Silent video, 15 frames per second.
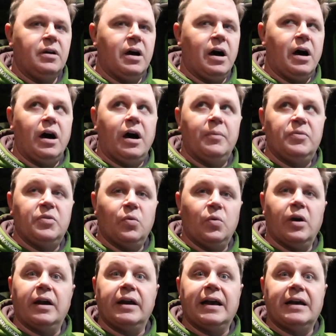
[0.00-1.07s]
to
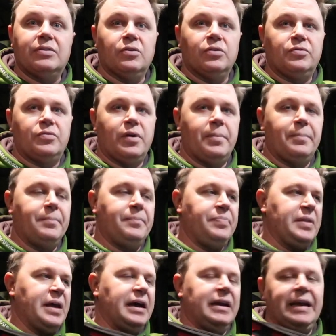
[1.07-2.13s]
where I got those from
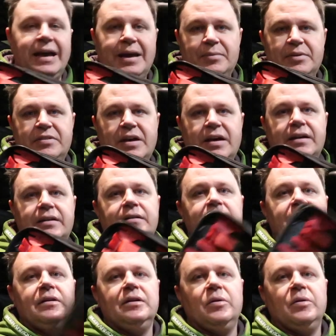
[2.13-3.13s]
on Amazon.